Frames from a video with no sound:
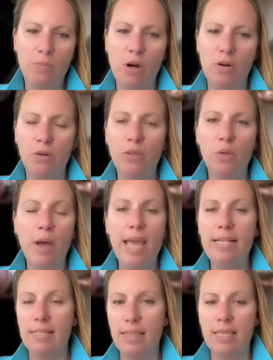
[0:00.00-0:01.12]
by
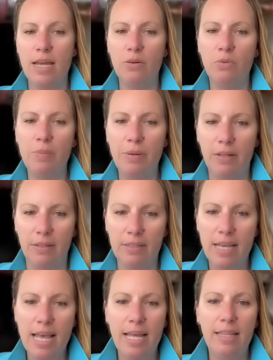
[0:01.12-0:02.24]
earthquakes and then rebuilt.
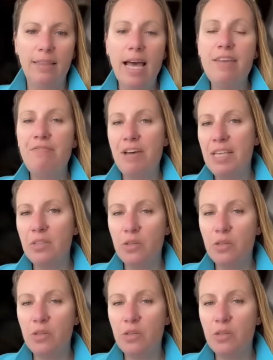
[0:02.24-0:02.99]
Life has